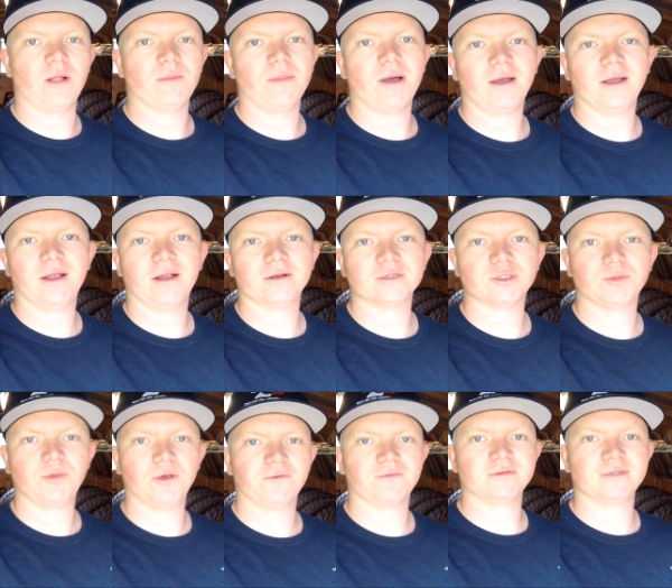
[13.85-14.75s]
I'm out here, it's
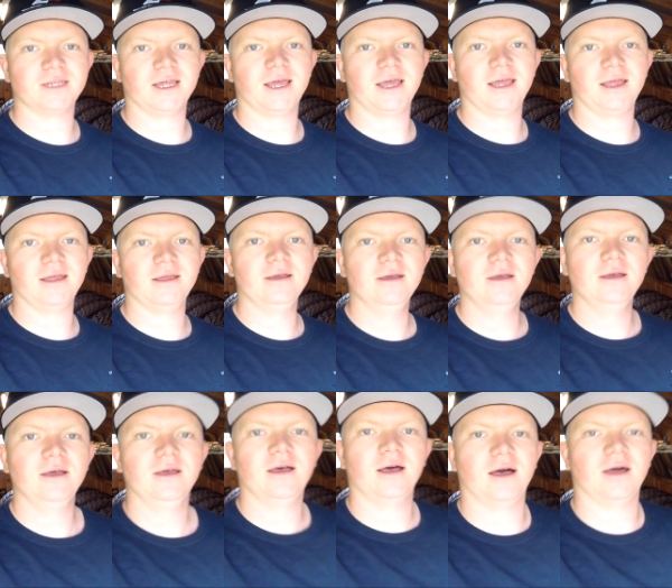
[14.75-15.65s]
a beautiful day
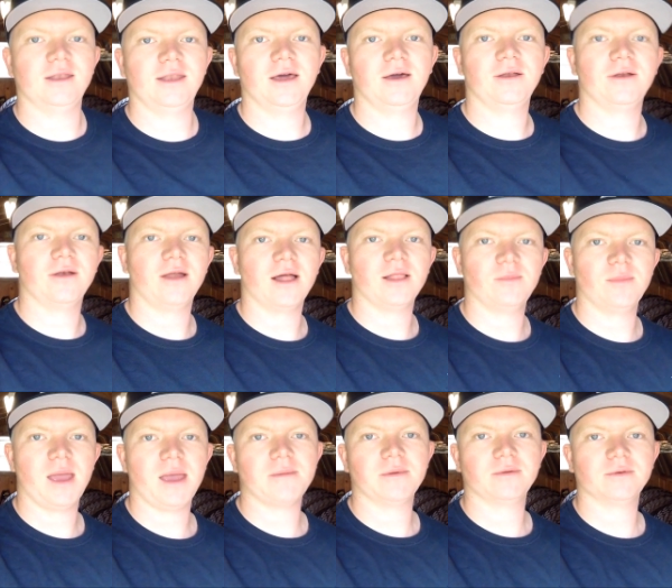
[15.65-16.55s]
down here in
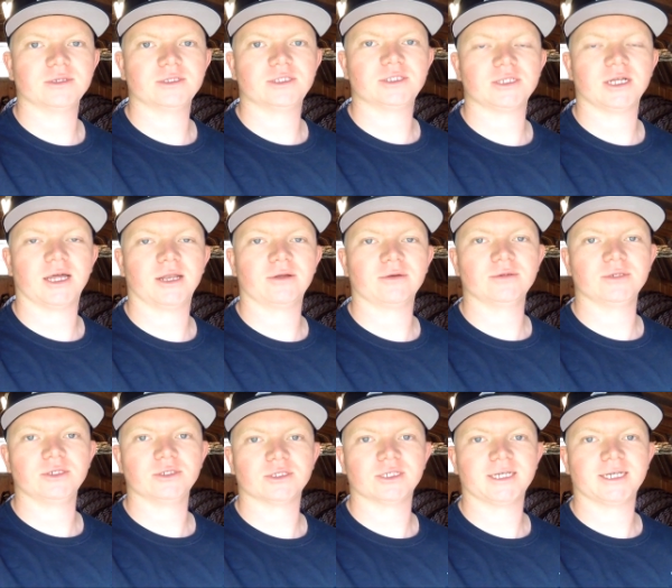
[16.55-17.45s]
Alabama, which I
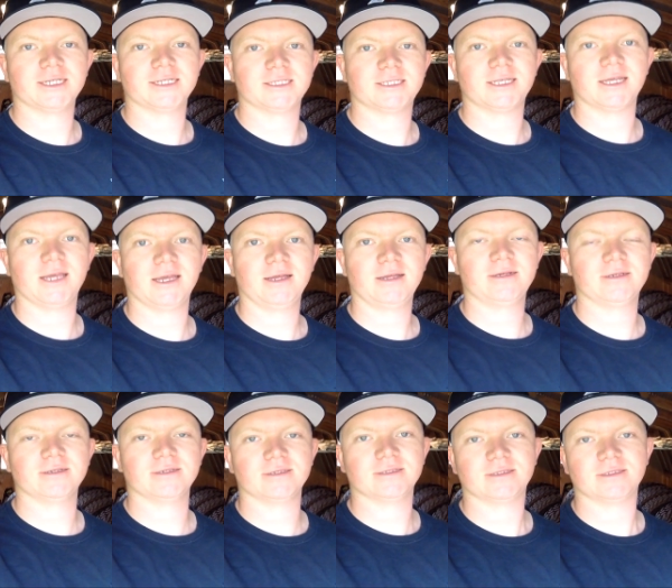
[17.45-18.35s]
don't usually get to say
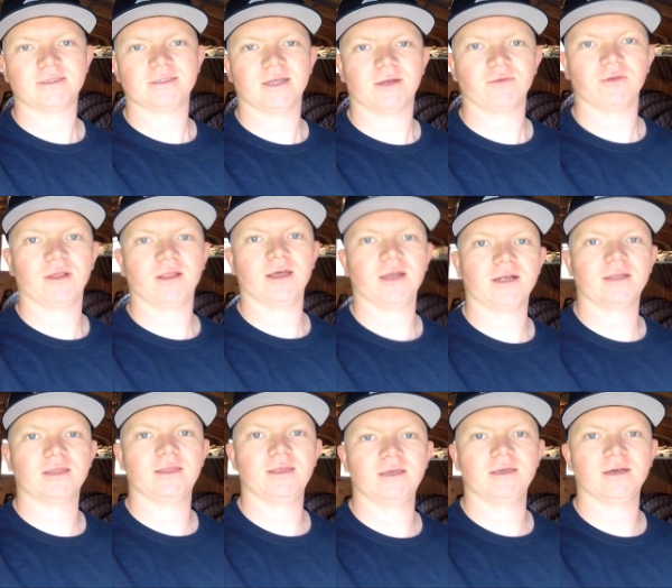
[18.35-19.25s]
because I really
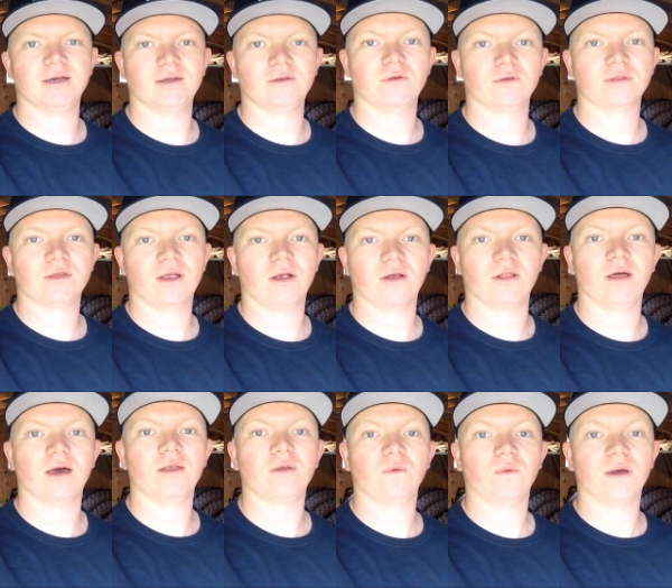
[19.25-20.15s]
like the North
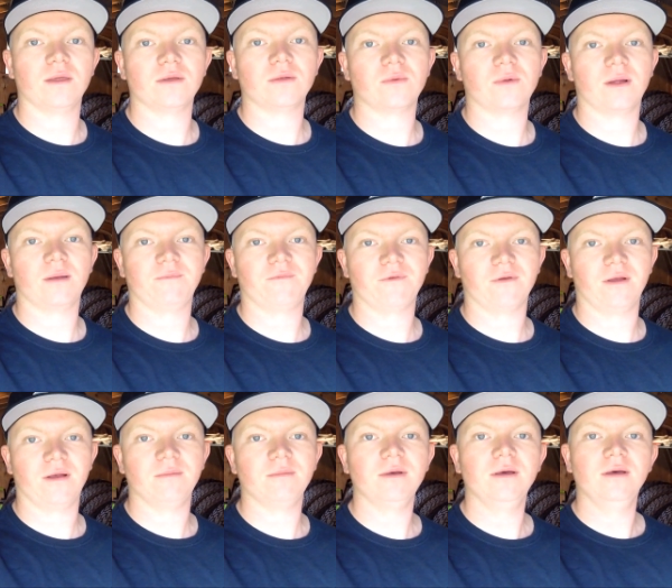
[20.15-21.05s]
Carolina weather where I'm
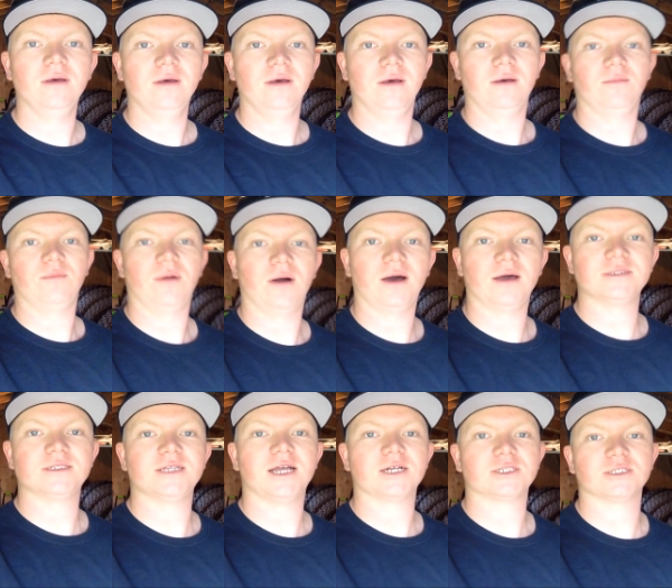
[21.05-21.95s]
from. But
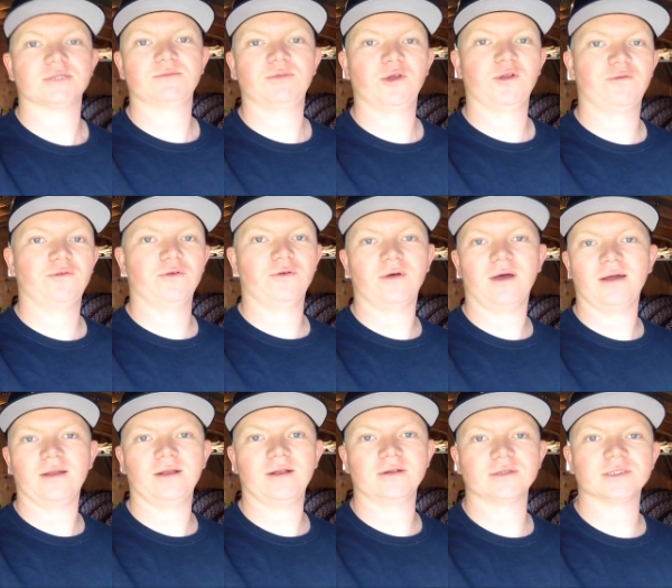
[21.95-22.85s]
it's actually beautiful
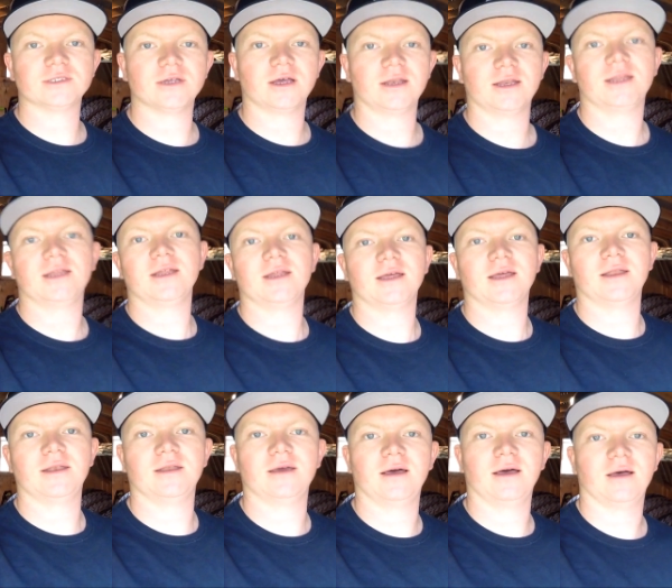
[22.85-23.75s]
out here, sunny,
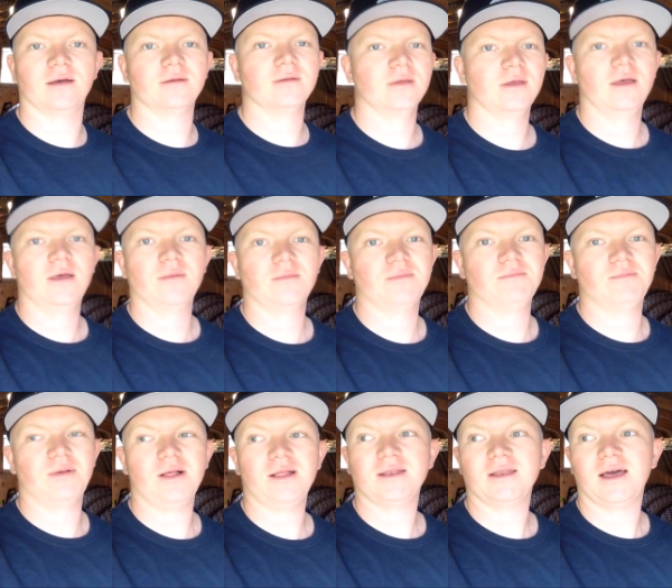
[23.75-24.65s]
and
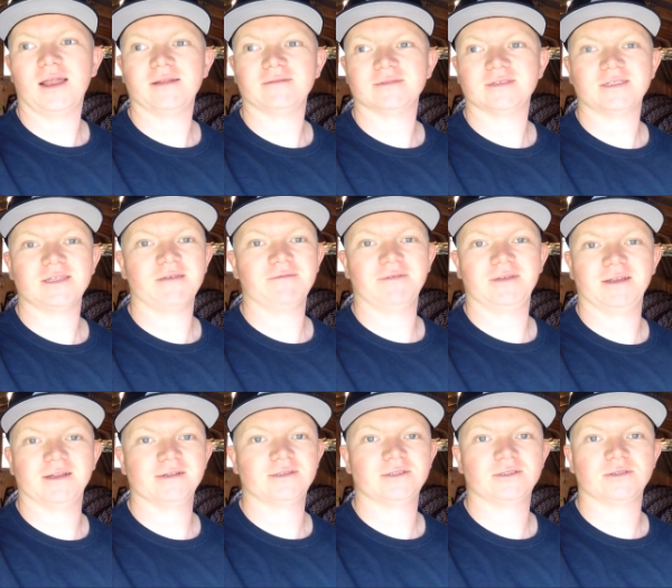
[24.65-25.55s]
probably not even
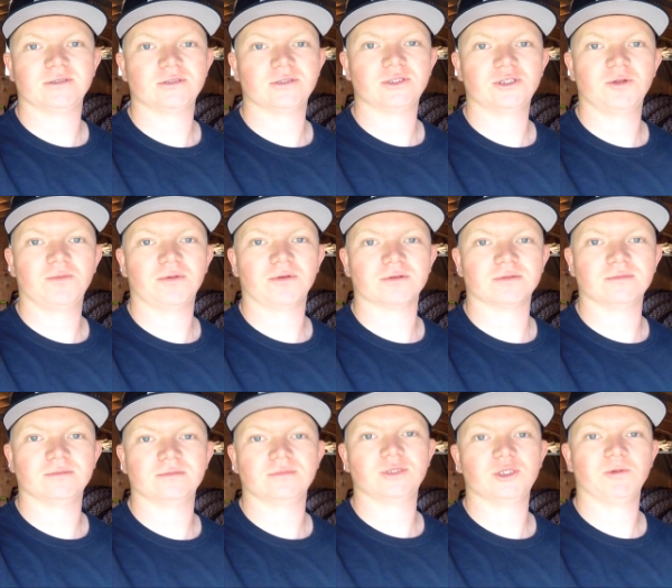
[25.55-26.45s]
70. It's
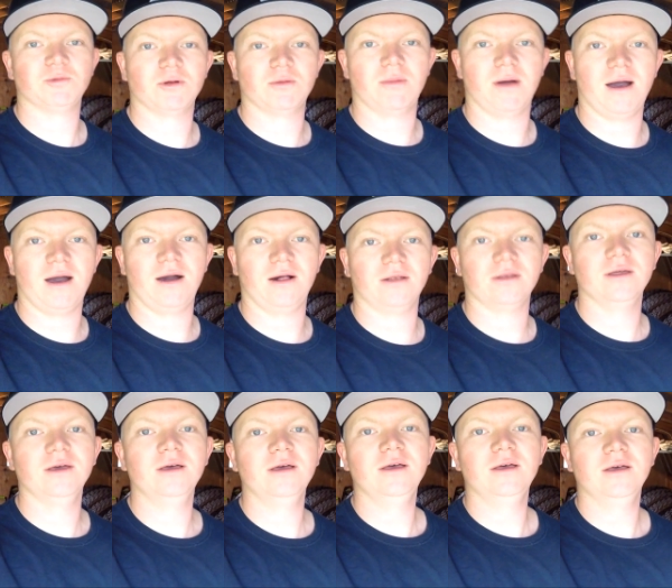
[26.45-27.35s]
super
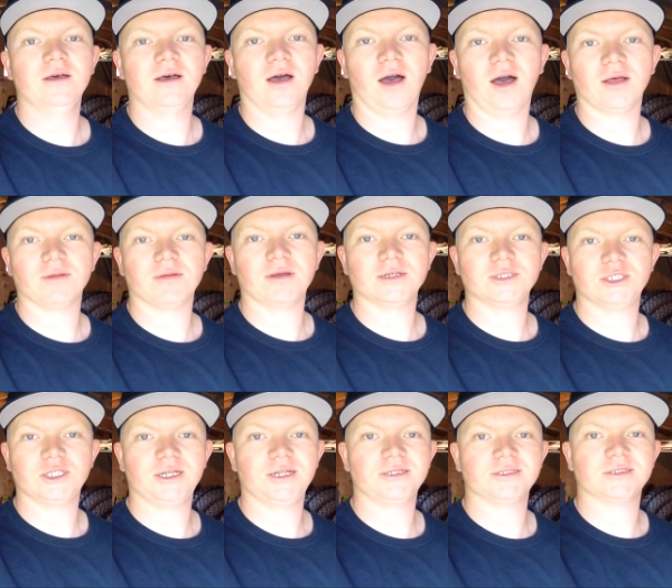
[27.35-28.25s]
mild, probably
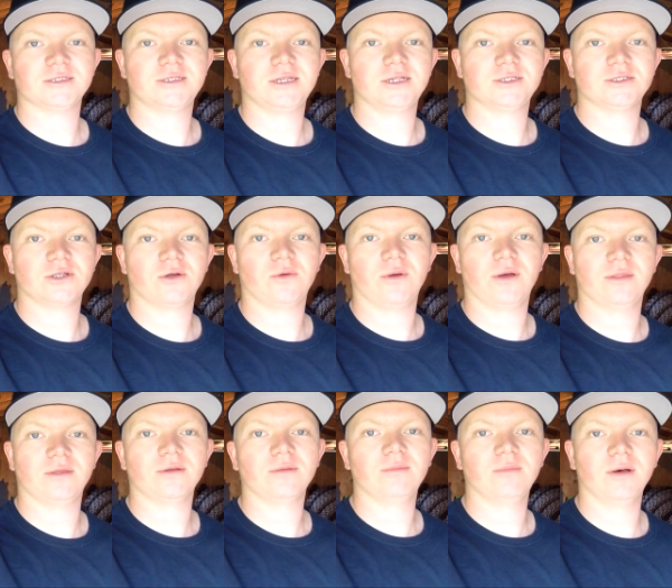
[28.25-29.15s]
jeans and t-shirt
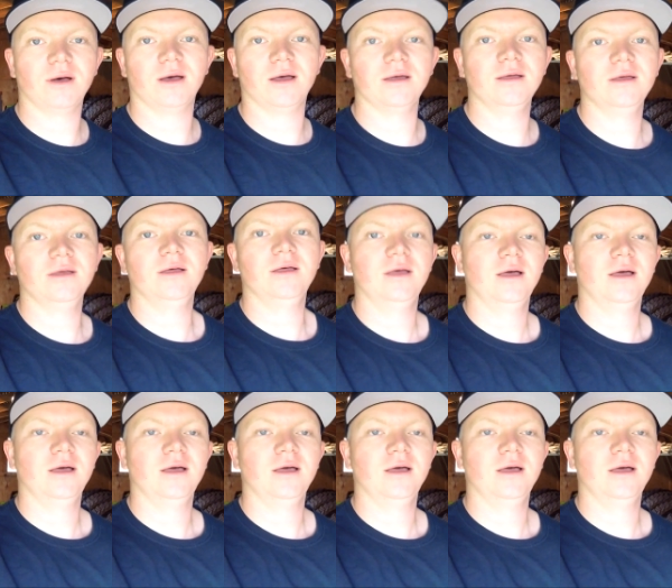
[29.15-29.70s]
weather. But